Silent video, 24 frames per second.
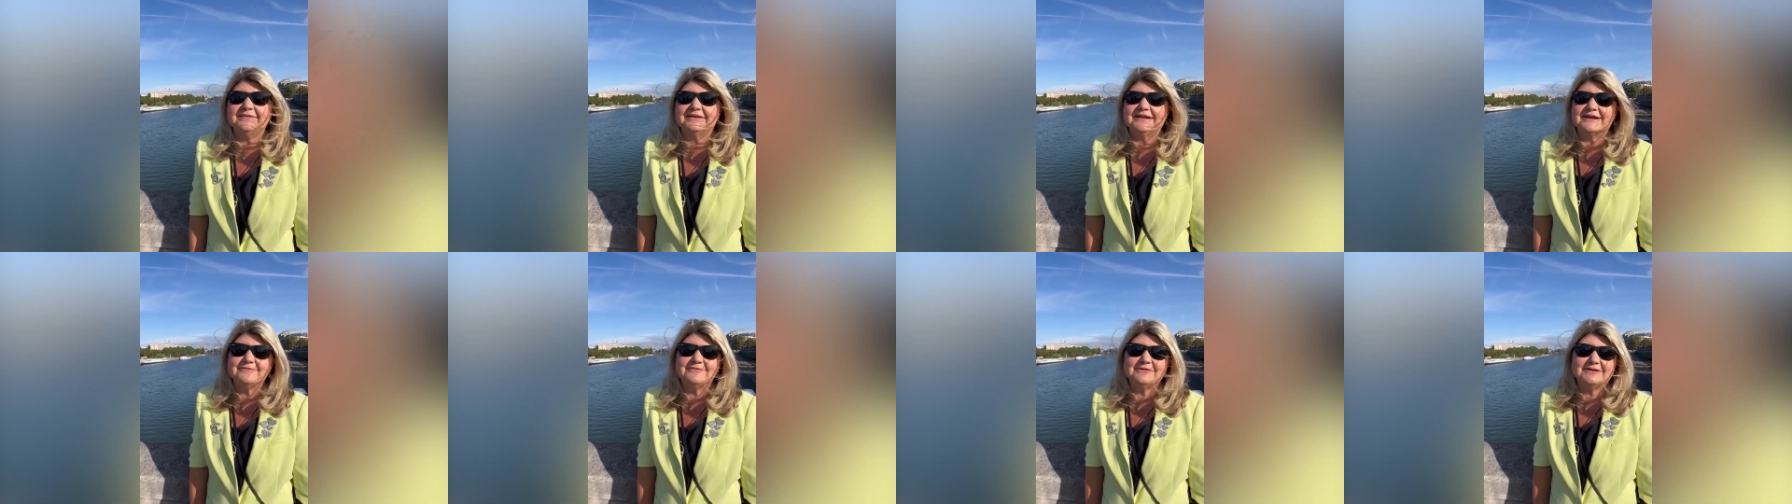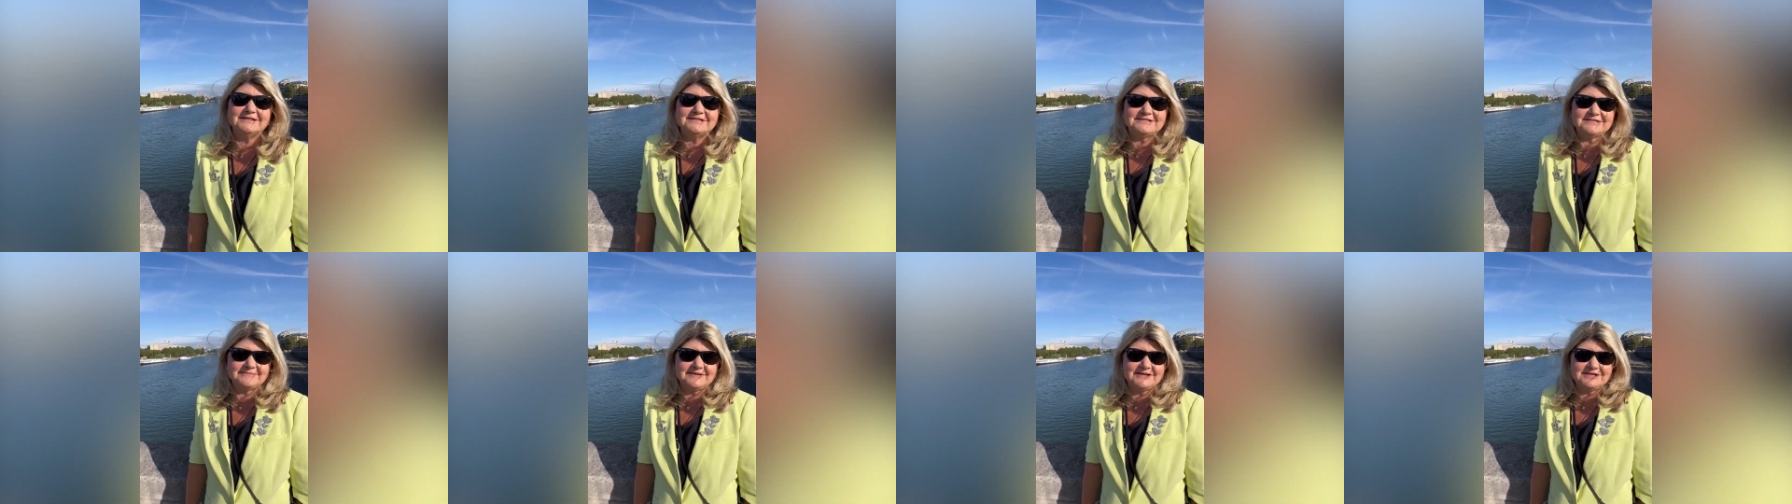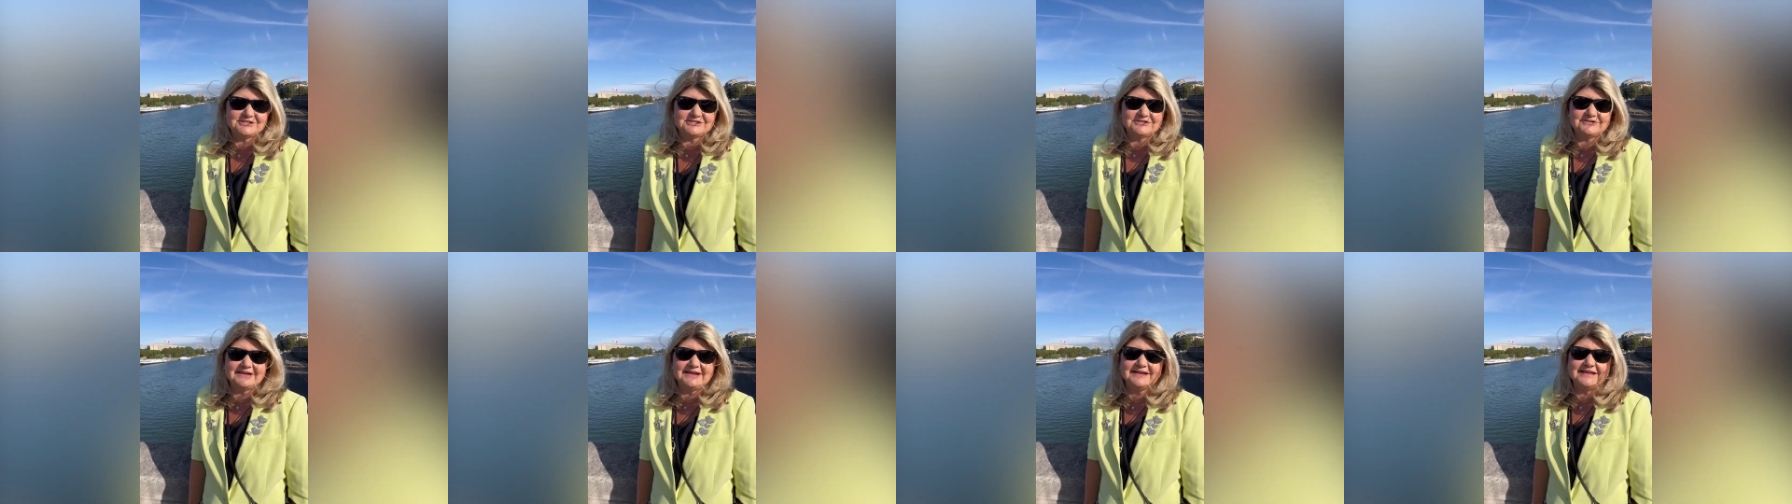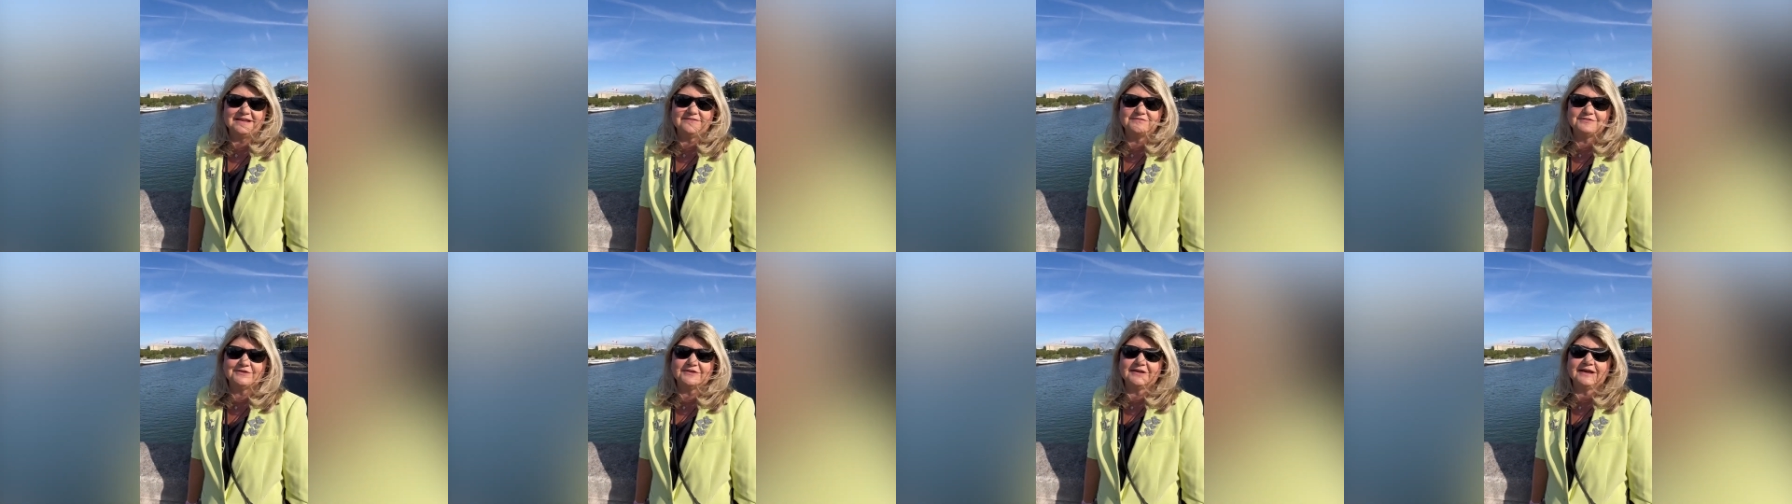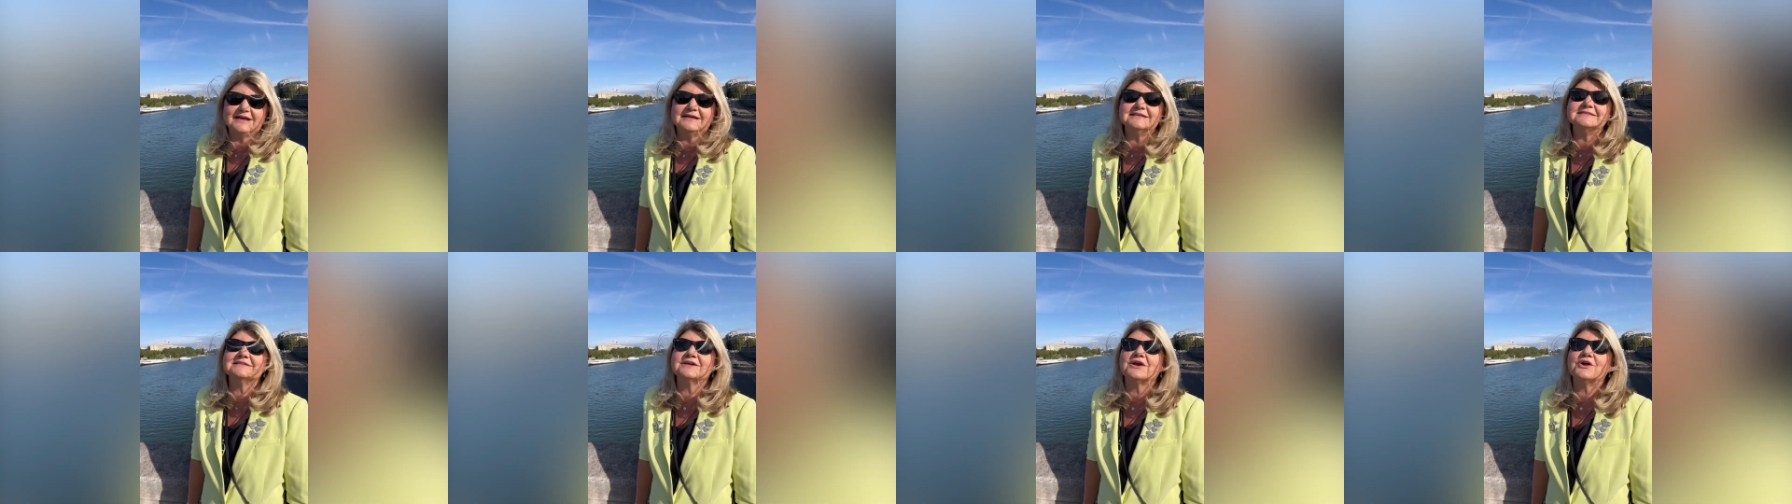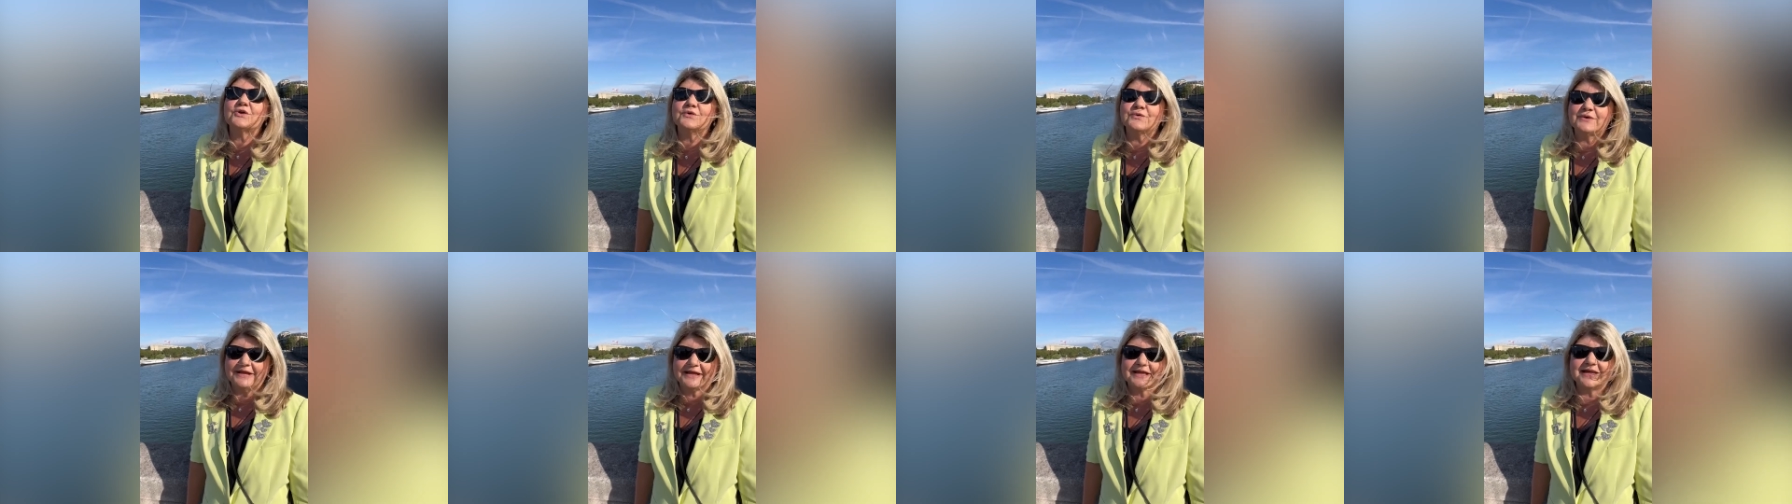but I wanted to make sure I gave you guys a
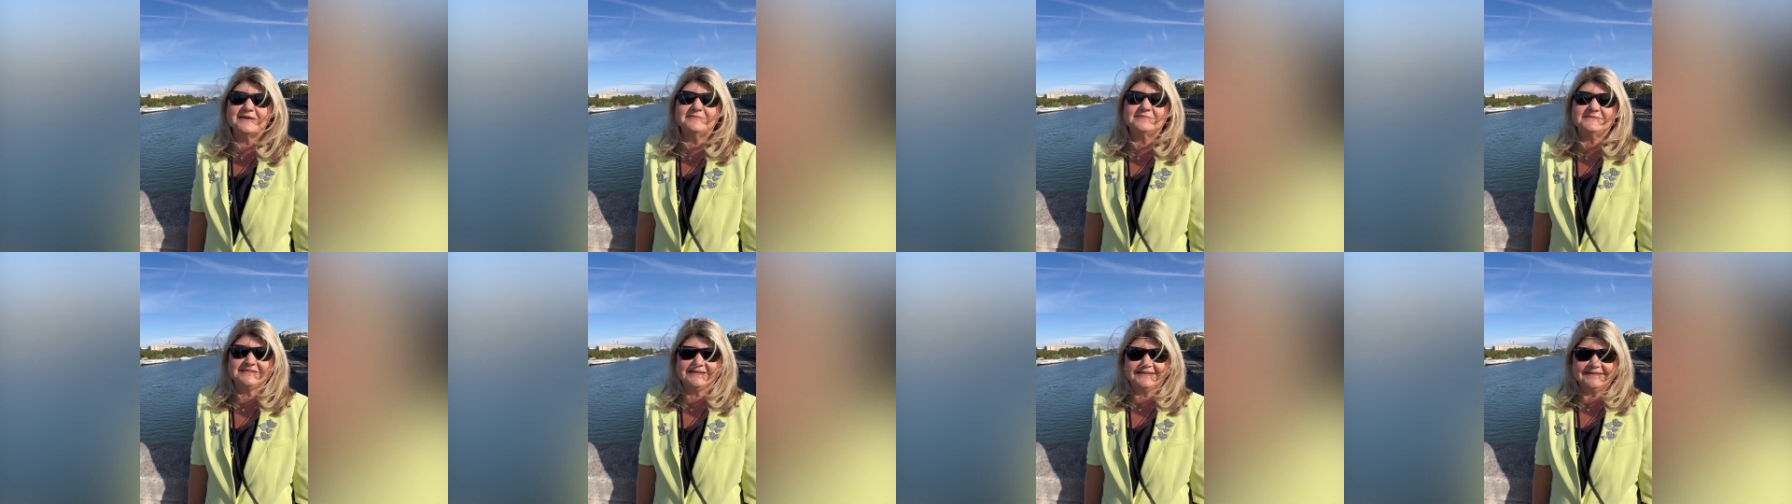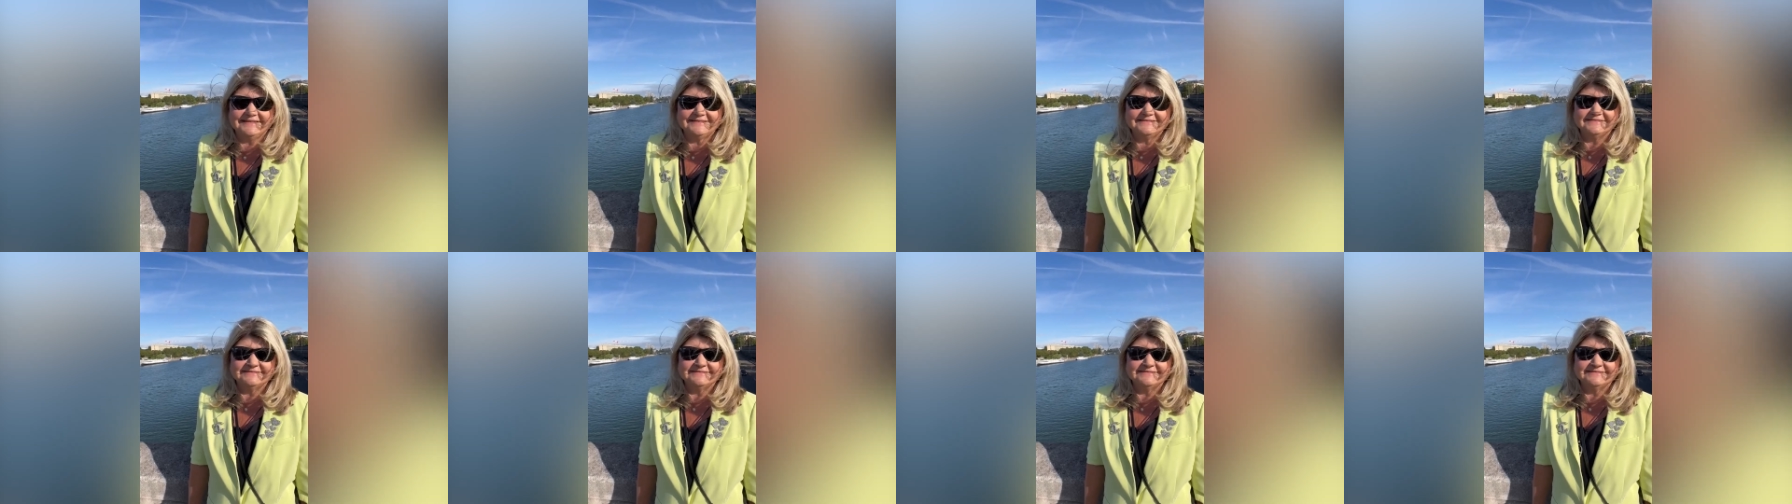quick update.